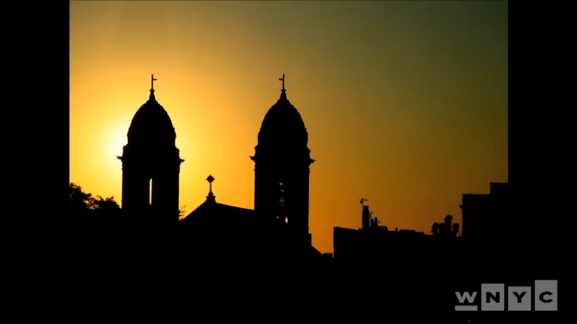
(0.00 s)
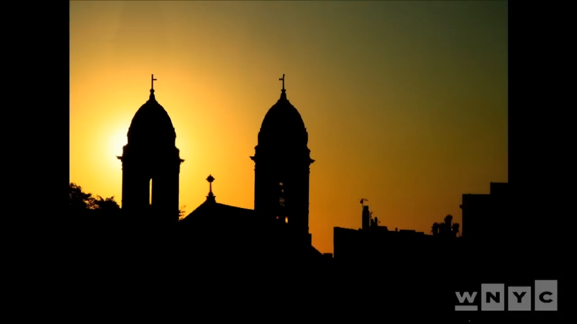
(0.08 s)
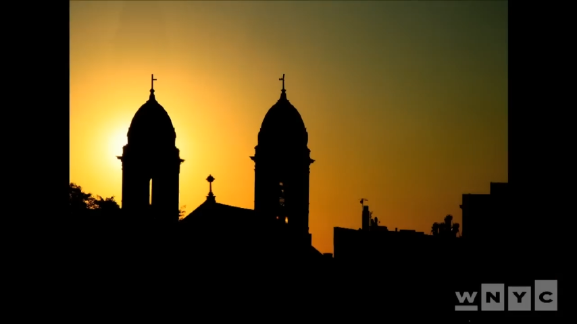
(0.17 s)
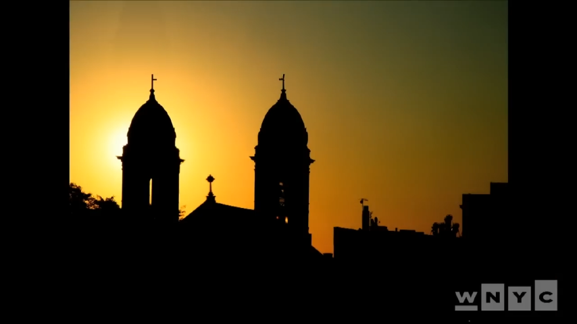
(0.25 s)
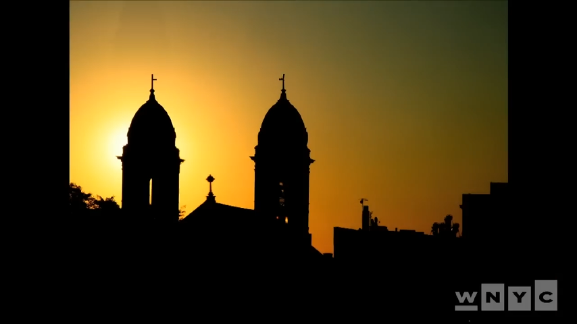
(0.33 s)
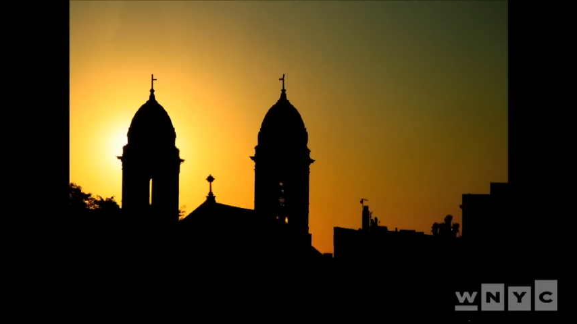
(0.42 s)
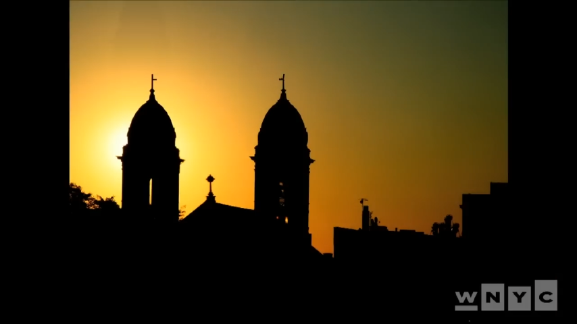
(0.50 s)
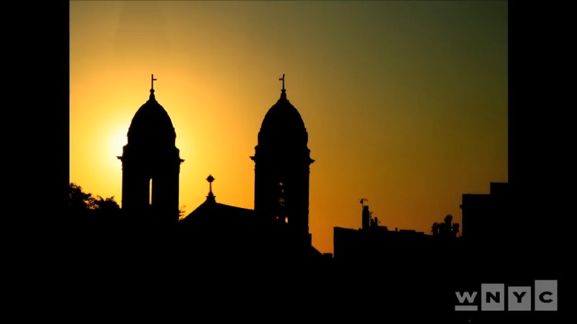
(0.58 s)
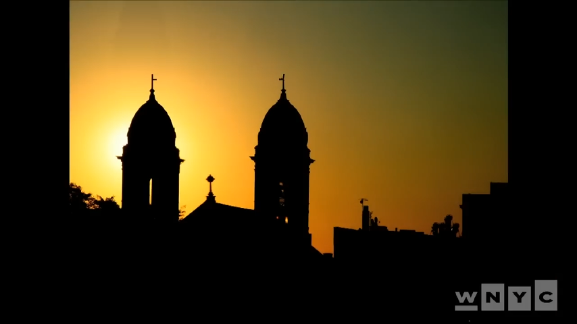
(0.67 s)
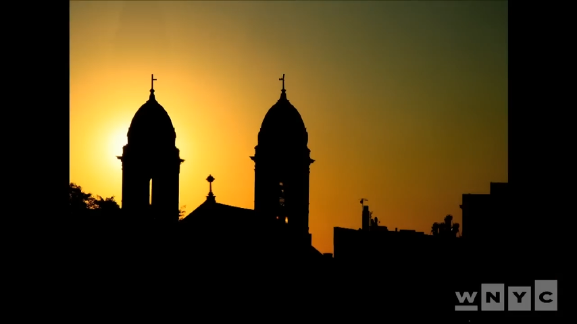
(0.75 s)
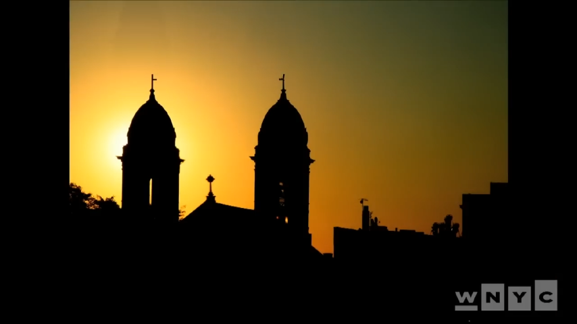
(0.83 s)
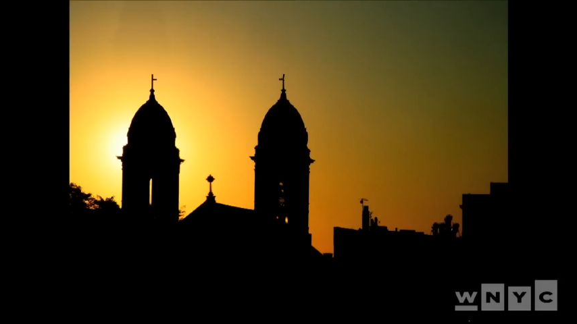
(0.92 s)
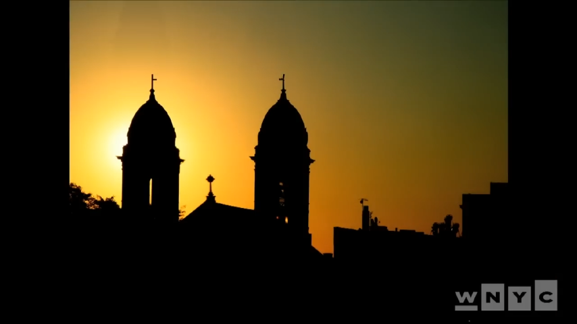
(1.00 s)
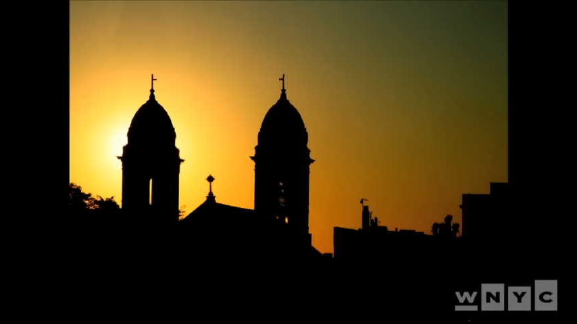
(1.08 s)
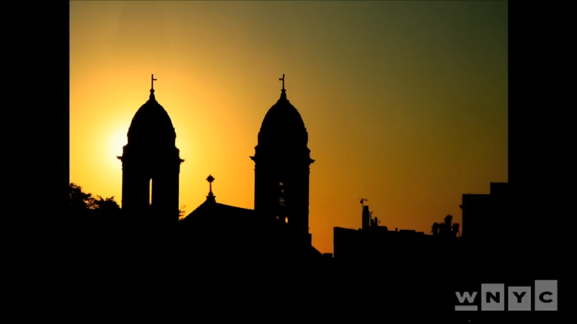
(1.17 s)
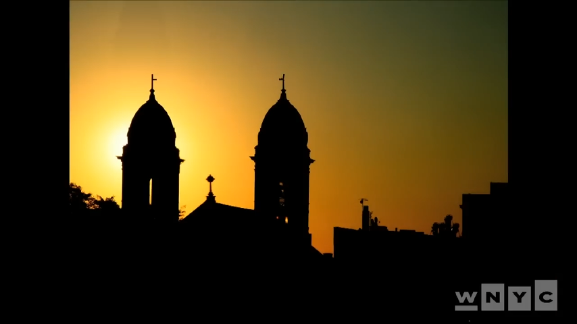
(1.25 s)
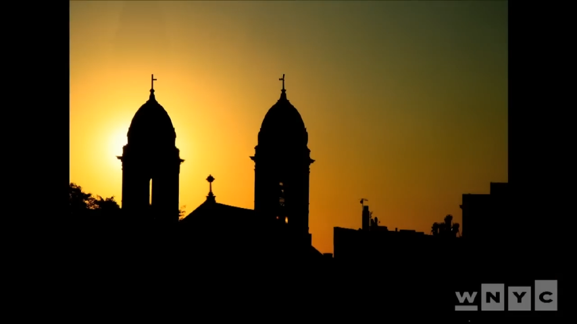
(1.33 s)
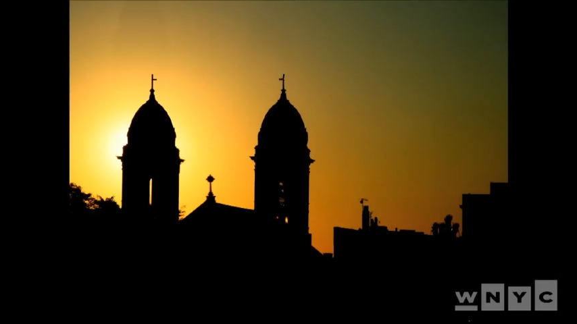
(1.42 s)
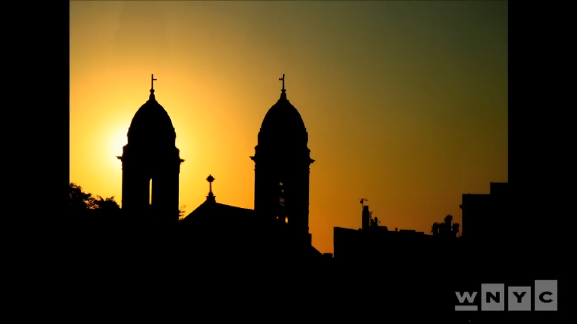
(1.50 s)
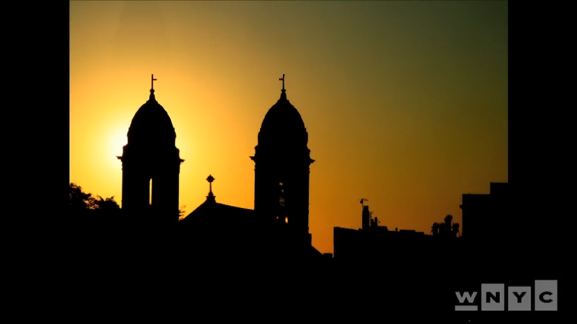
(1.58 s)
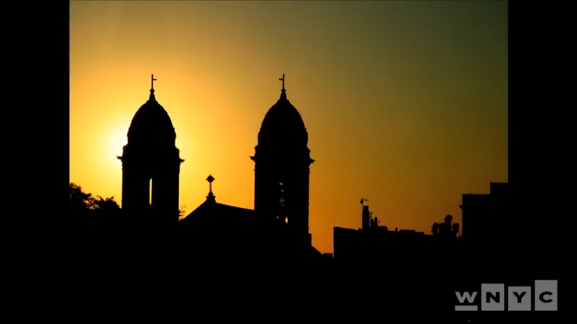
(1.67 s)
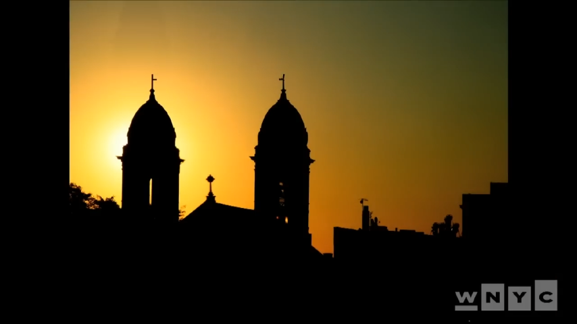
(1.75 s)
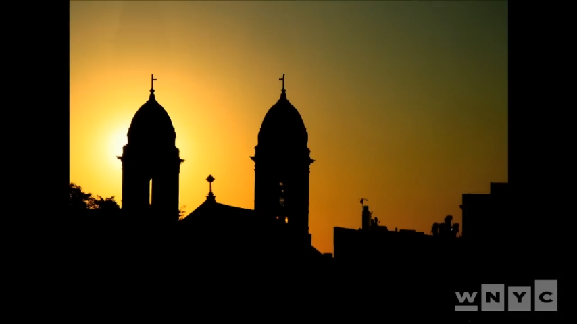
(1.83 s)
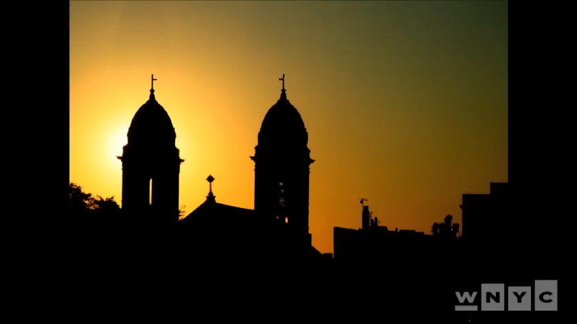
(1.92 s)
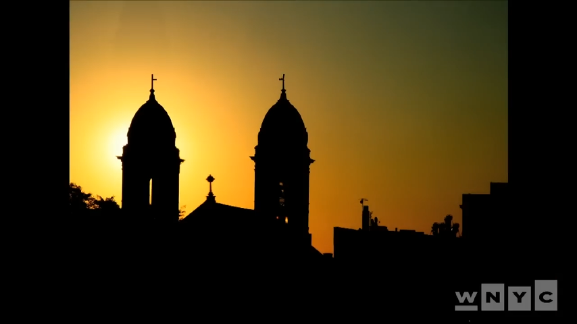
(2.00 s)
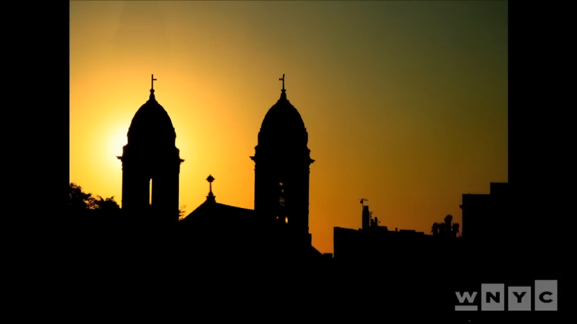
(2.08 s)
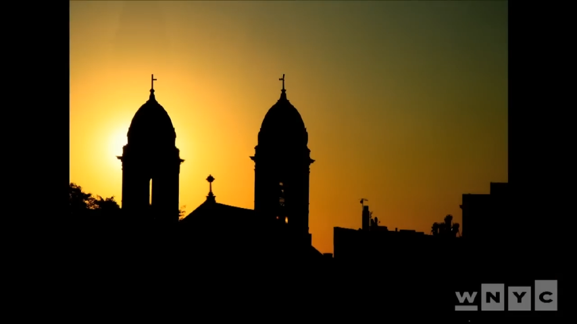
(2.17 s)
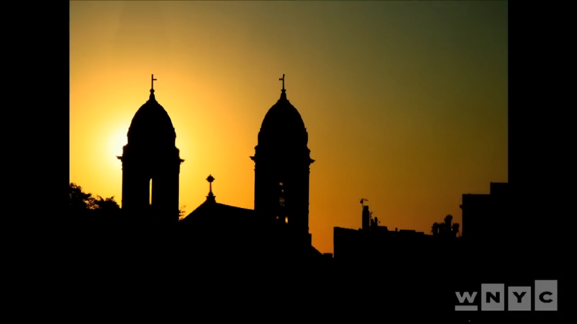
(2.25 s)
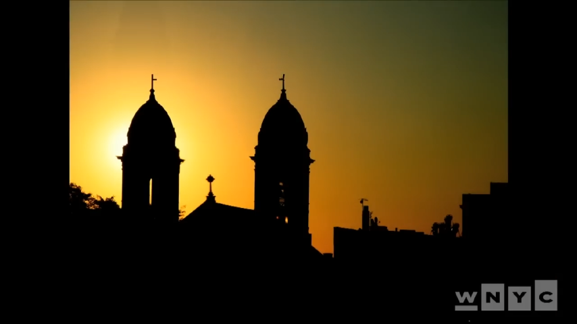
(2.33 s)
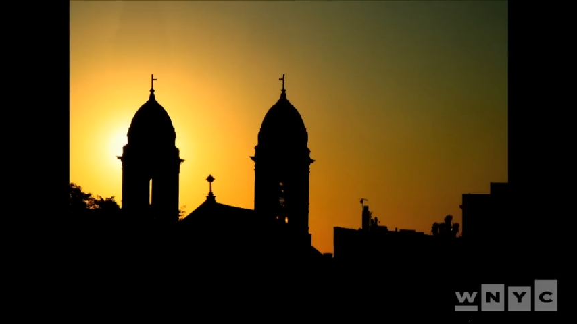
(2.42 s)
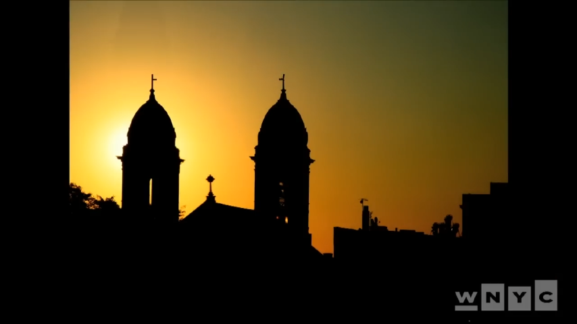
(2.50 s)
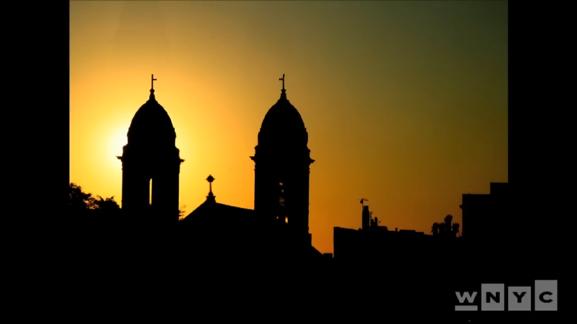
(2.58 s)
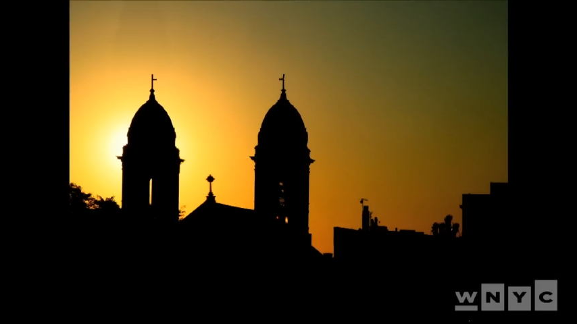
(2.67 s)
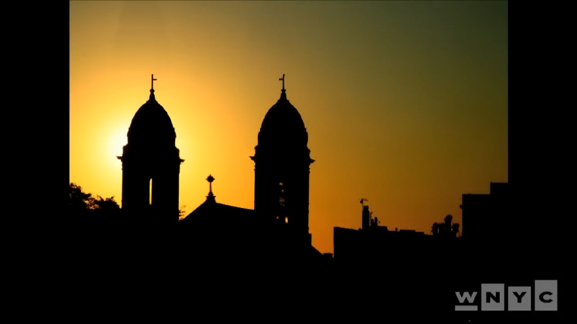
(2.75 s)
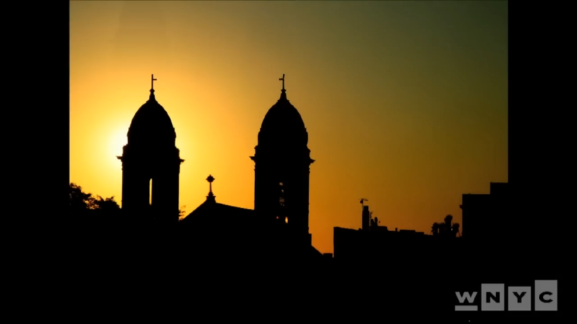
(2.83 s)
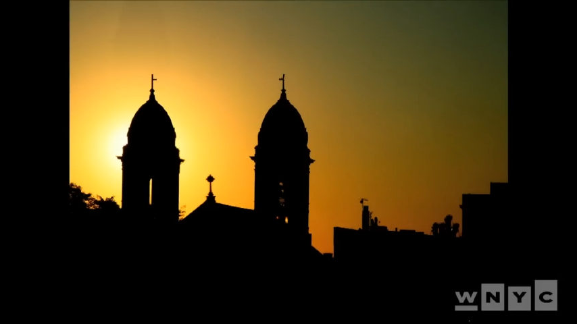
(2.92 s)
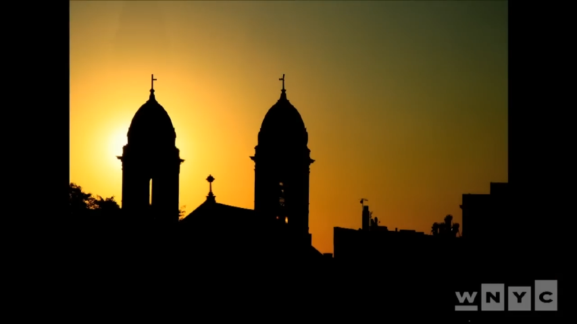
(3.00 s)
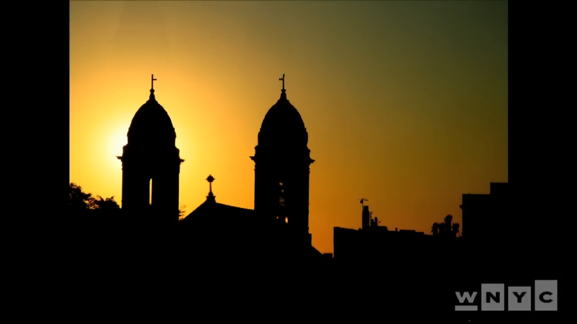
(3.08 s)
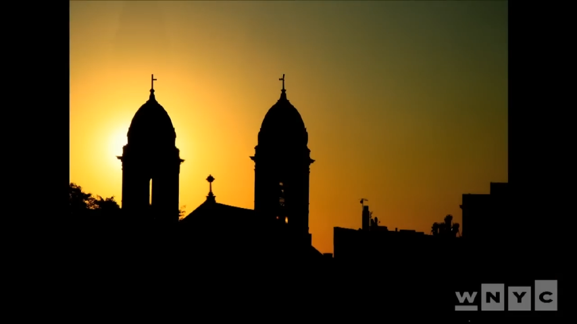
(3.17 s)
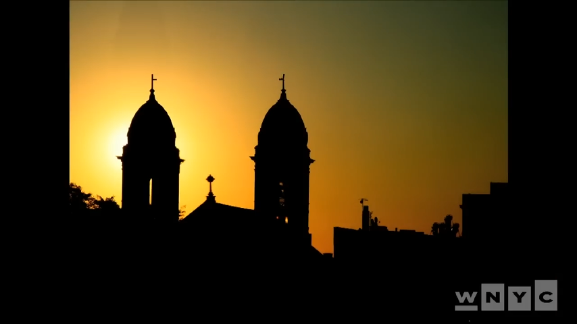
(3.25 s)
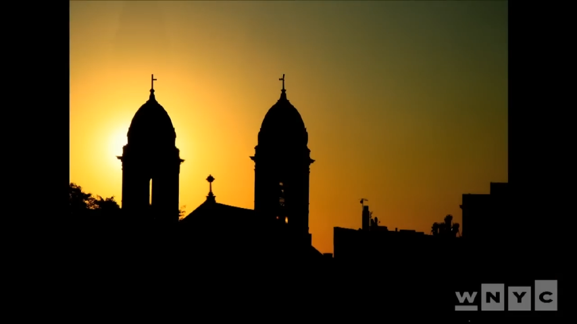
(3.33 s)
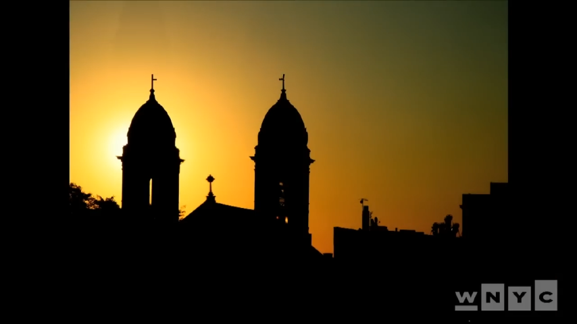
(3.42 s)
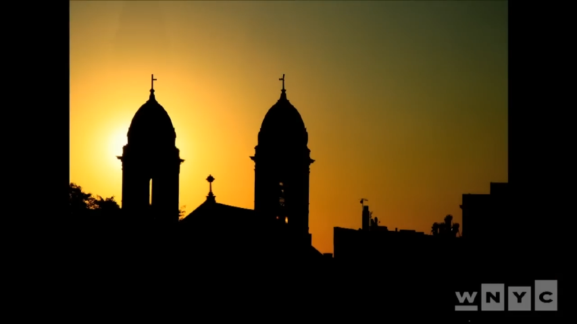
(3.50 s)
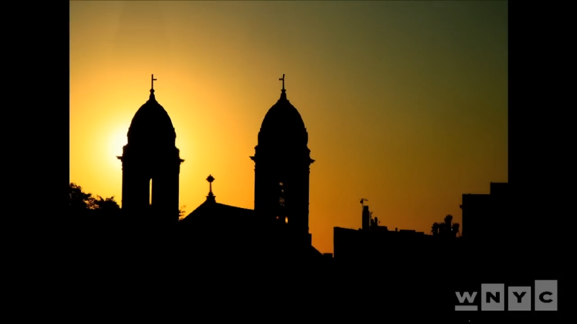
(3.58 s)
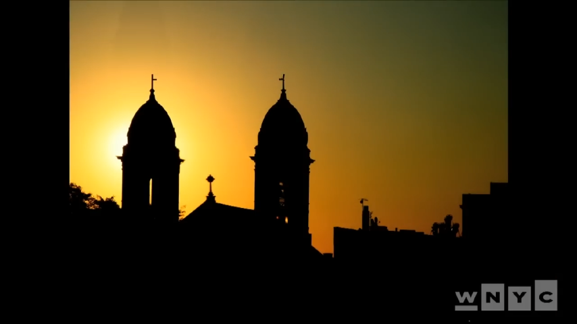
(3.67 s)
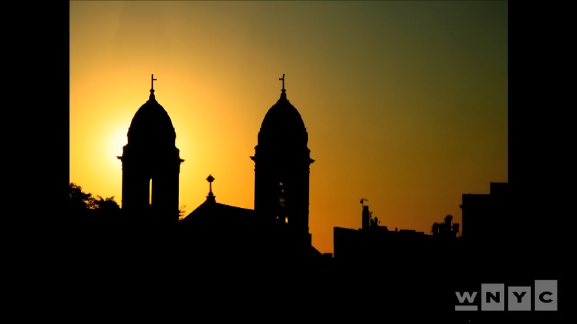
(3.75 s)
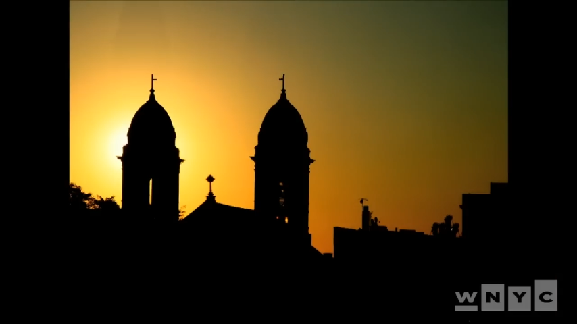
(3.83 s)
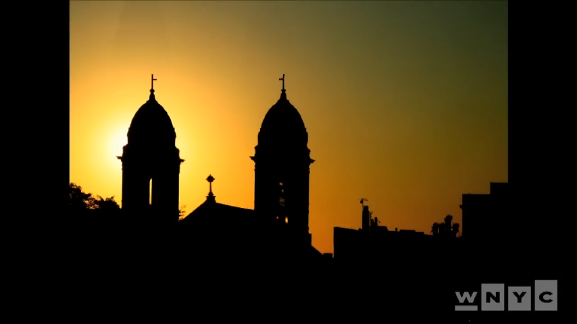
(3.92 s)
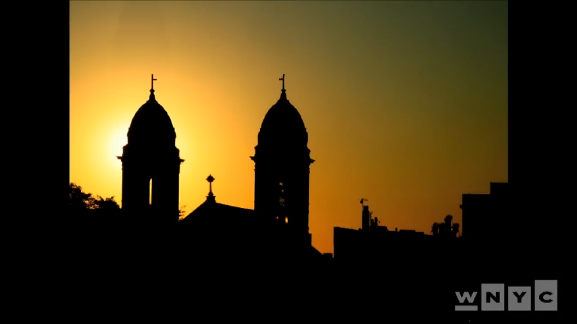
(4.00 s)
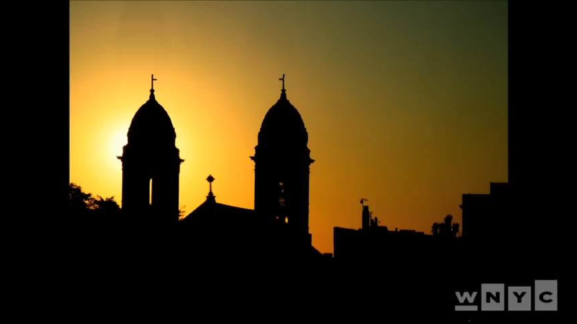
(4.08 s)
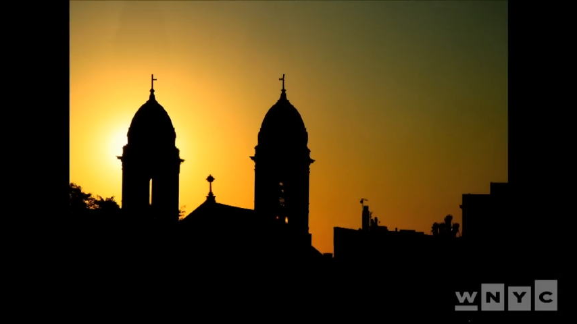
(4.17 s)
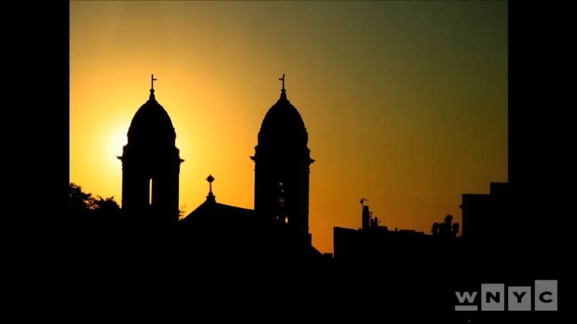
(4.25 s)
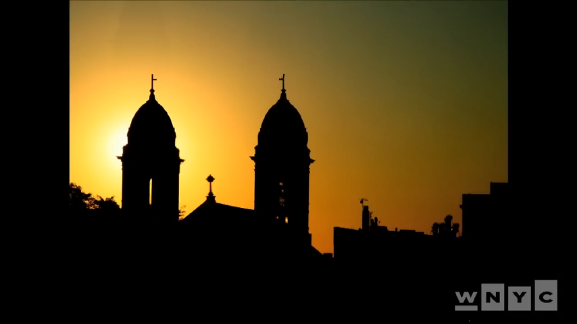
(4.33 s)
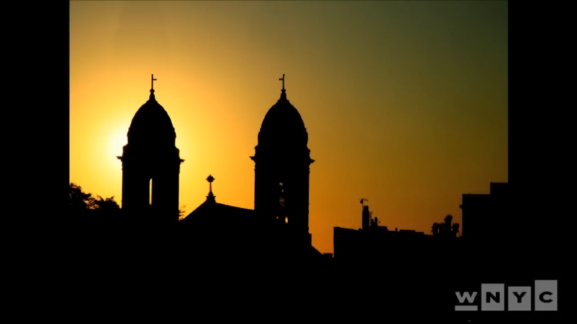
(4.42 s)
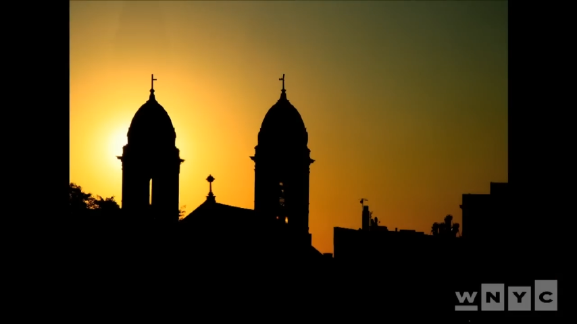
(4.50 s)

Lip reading: Nobody's mouth can be seen.